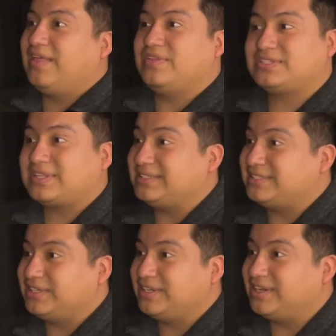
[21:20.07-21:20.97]
this class is
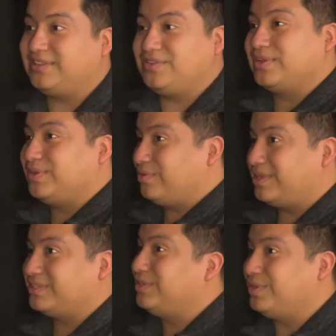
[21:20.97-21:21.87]
good. You can do
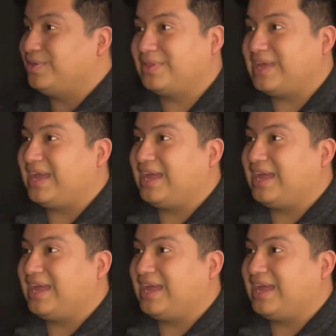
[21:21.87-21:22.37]
this. You can do that.